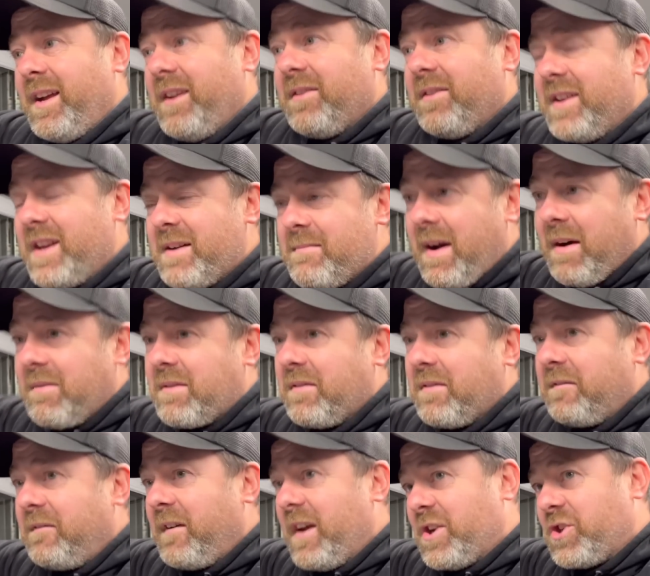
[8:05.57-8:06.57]
the amount of
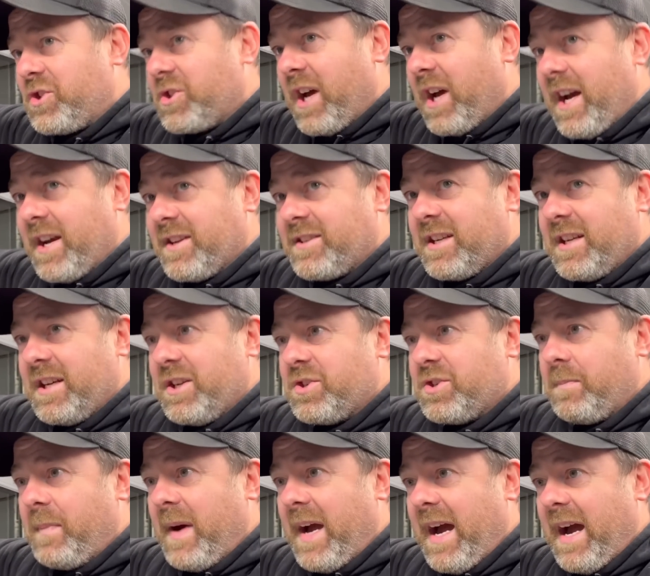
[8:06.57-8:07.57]
fish that I seen in
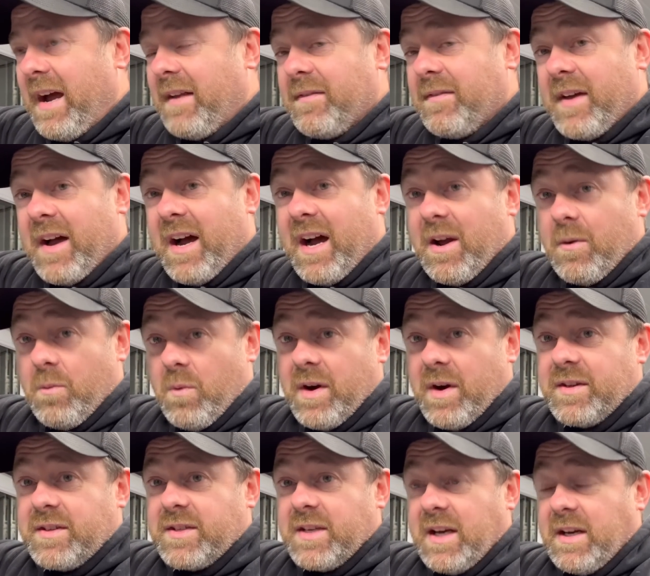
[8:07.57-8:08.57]
Japan that I
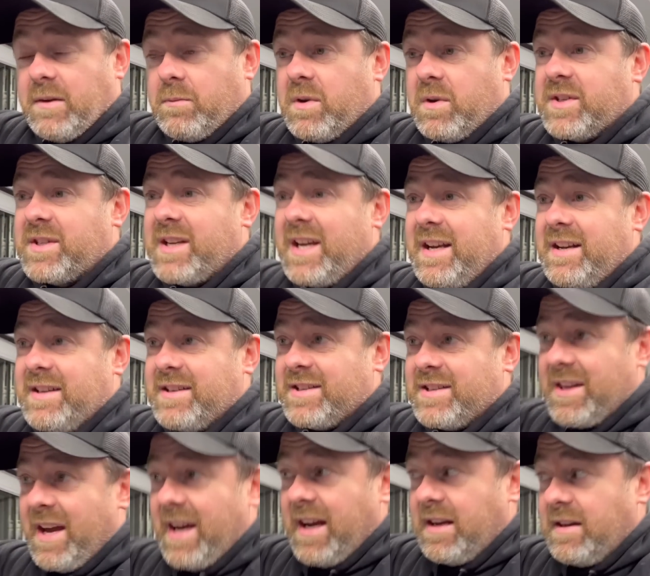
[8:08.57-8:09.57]
wanted was
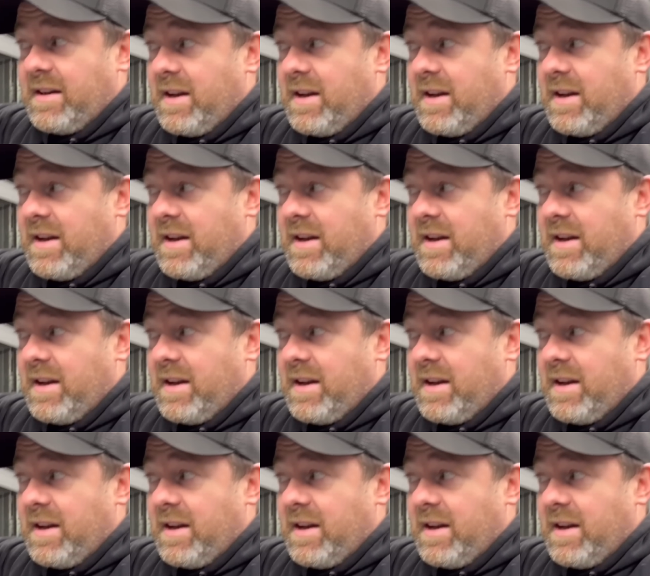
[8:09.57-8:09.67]
insane.